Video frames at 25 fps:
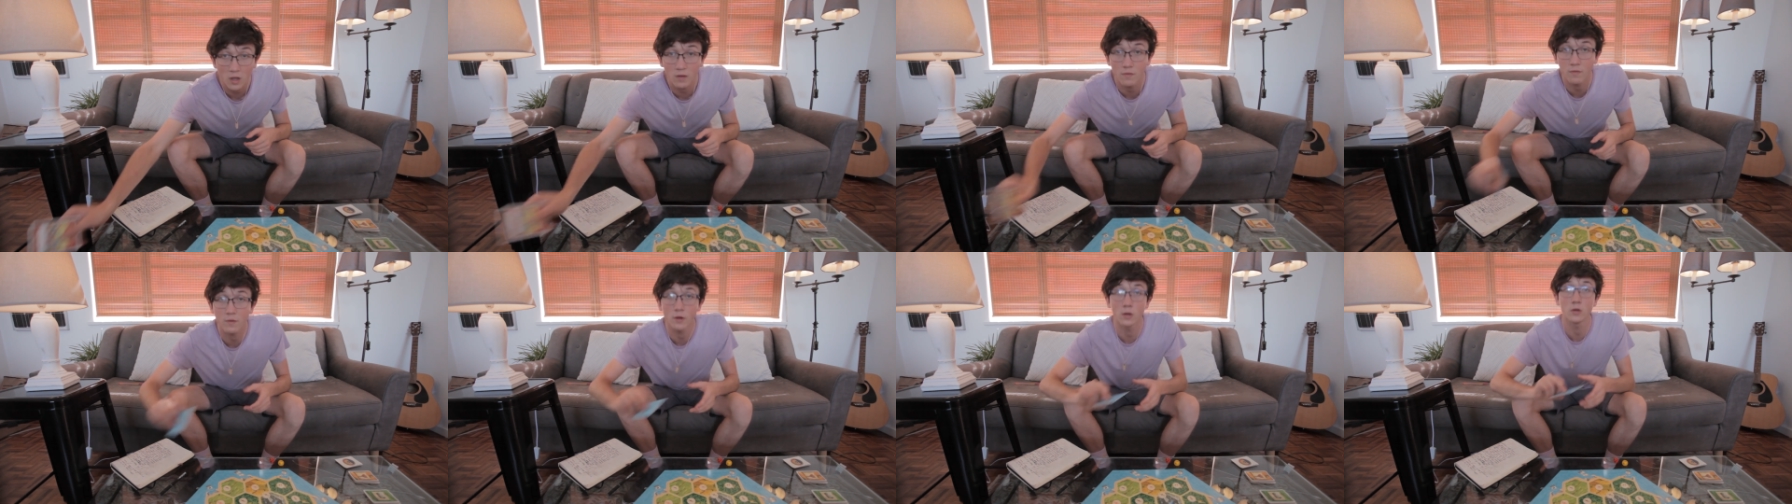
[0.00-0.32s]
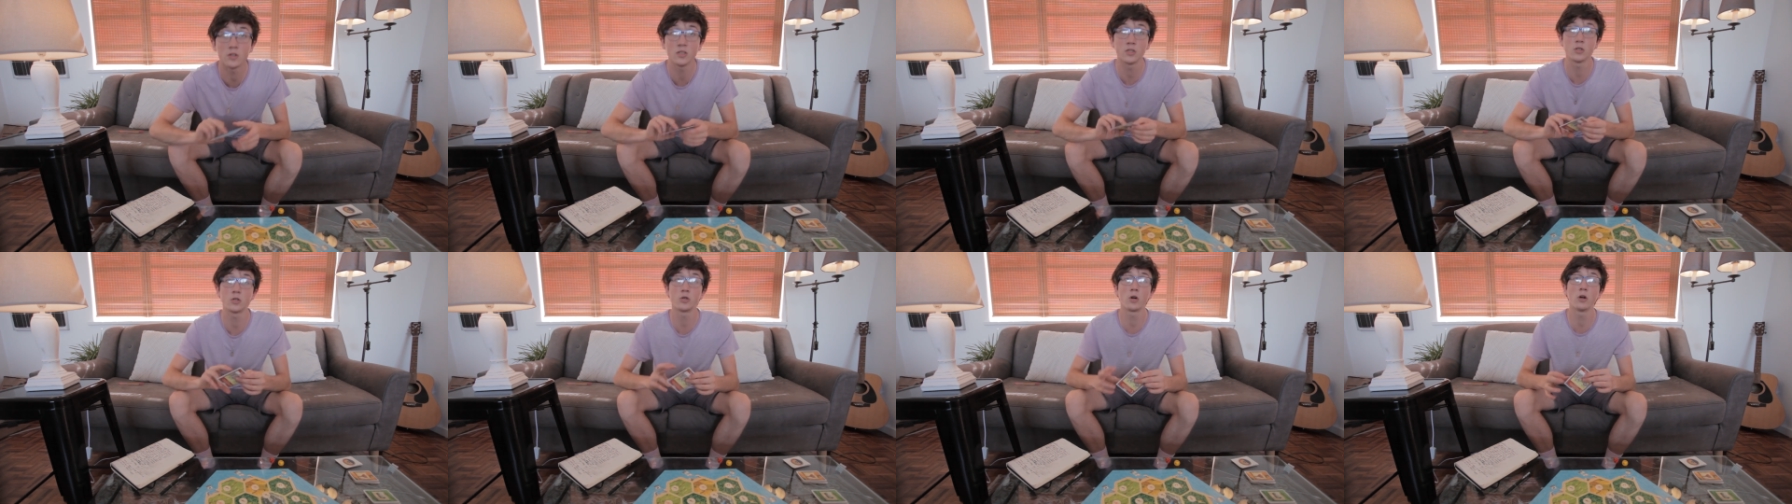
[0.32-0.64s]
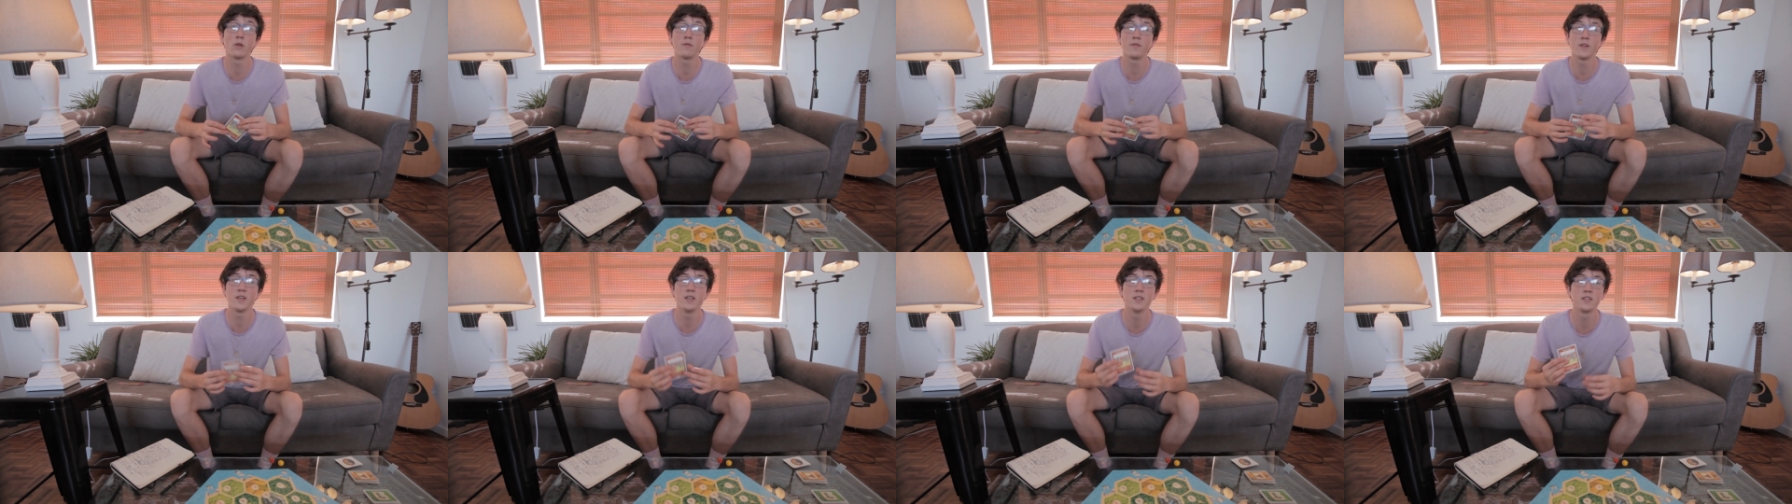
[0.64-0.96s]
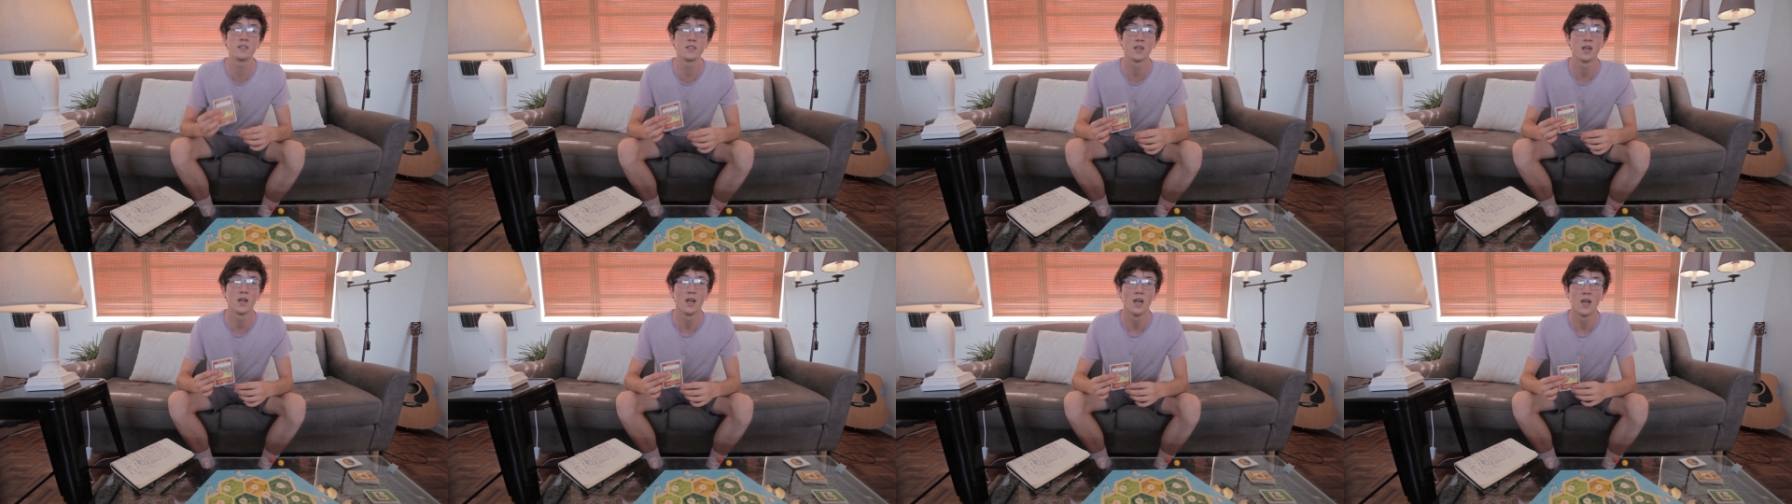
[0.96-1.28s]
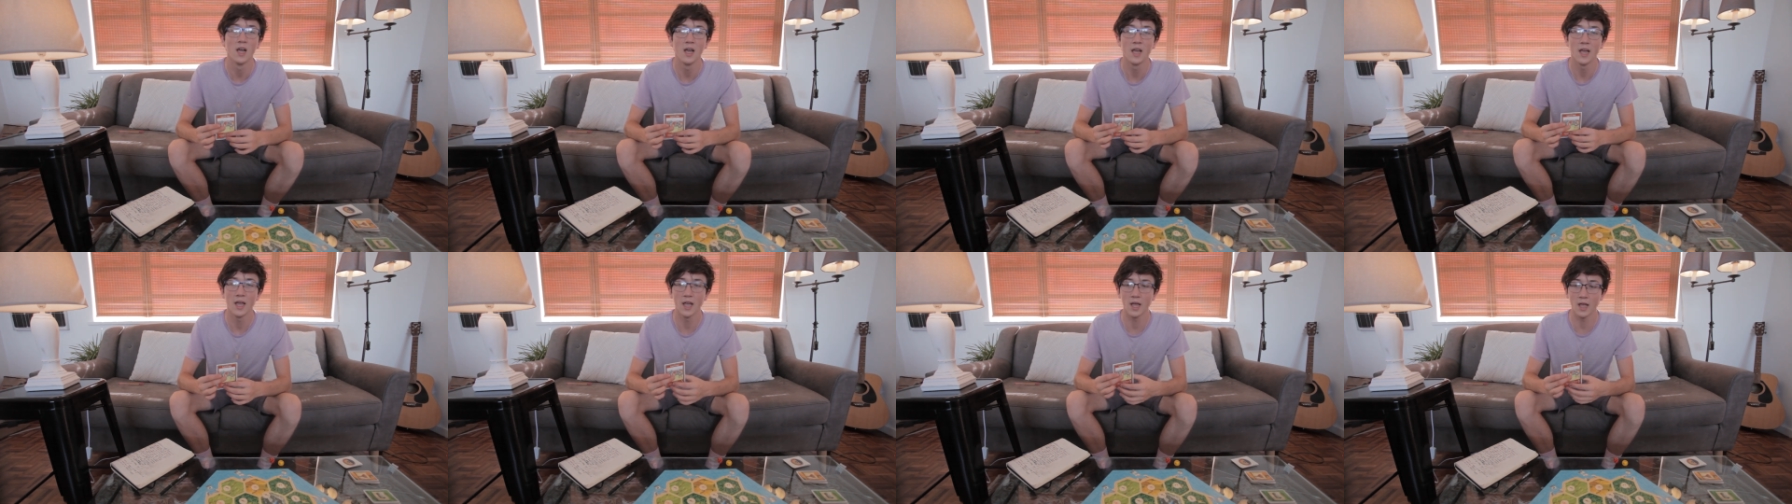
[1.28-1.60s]
floating trophies,
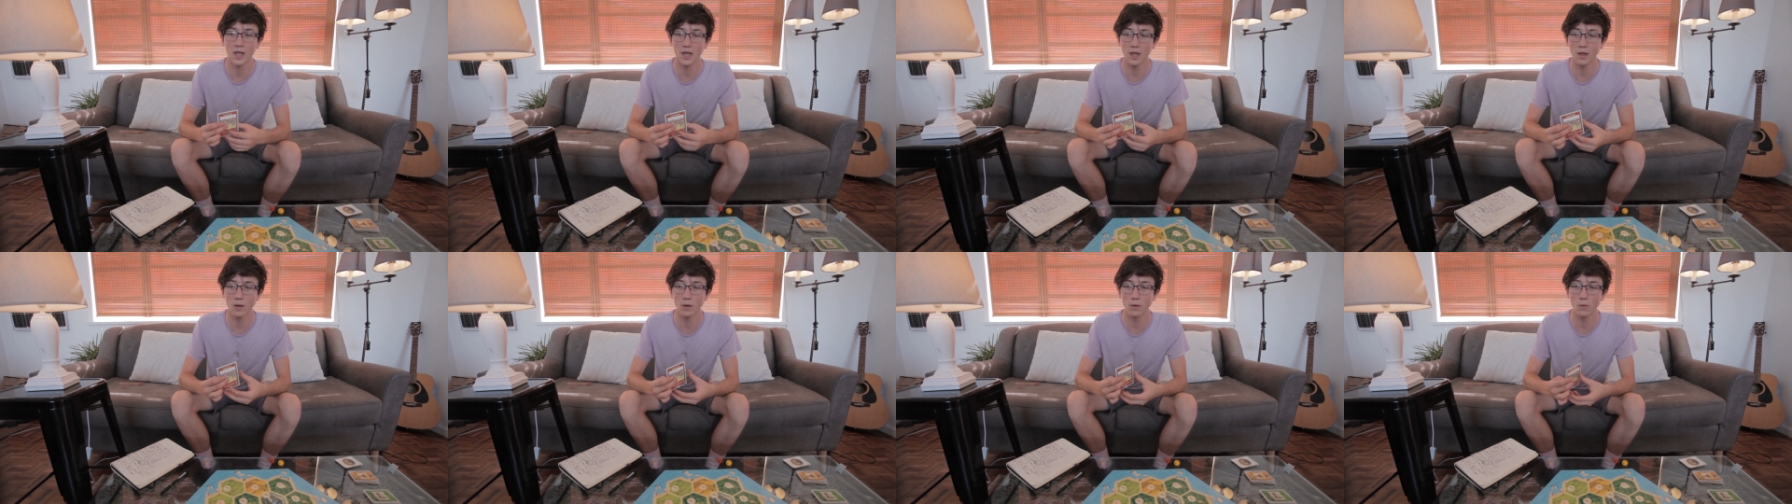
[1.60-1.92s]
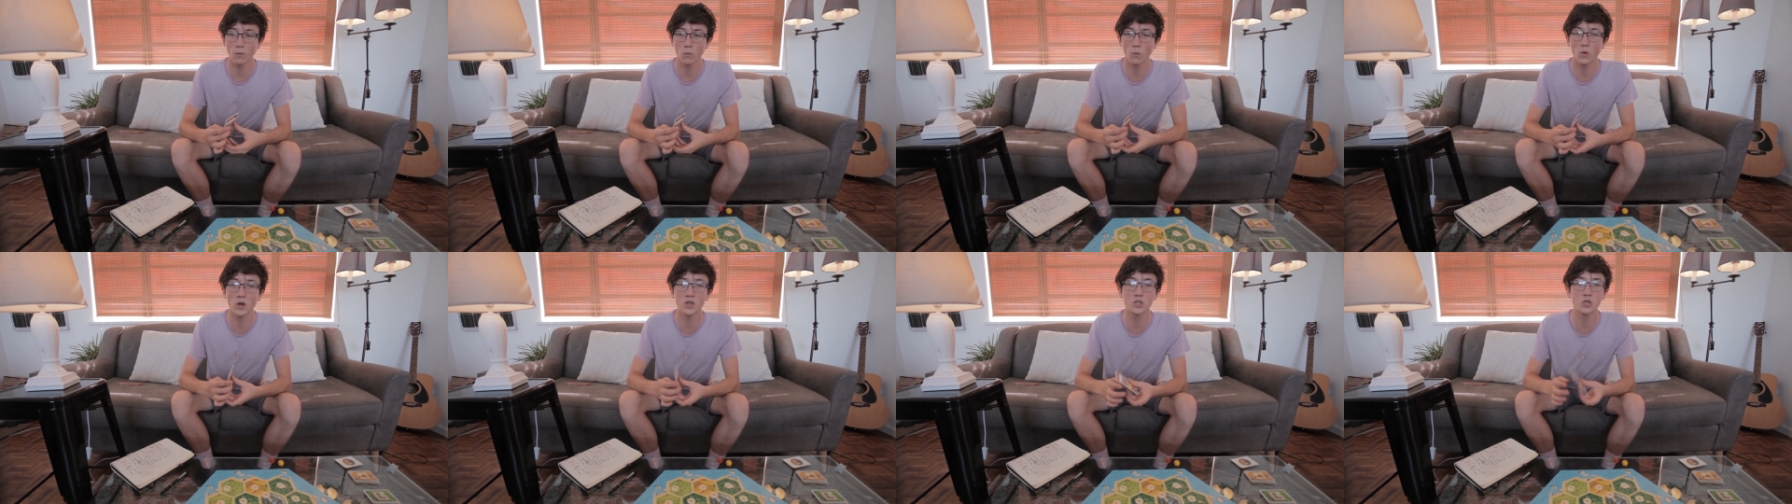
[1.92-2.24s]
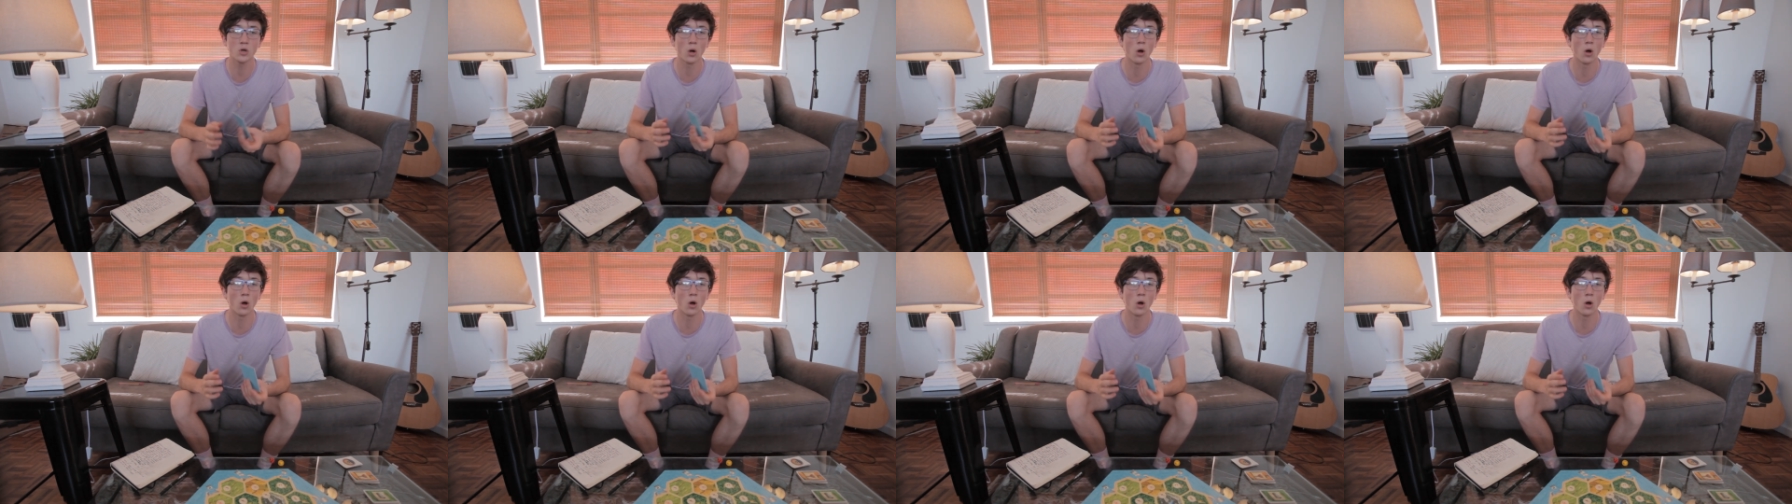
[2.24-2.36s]
which